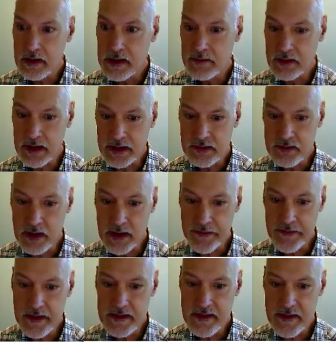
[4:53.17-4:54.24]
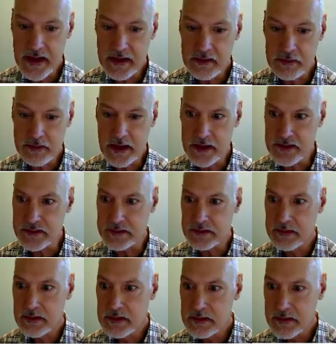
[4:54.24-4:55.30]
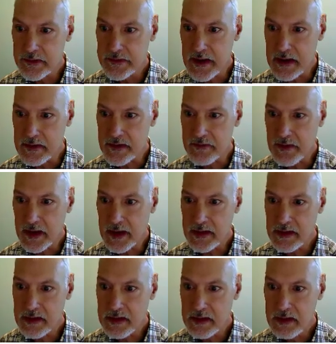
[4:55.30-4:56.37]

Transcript: of electrons into that location to satisfy it.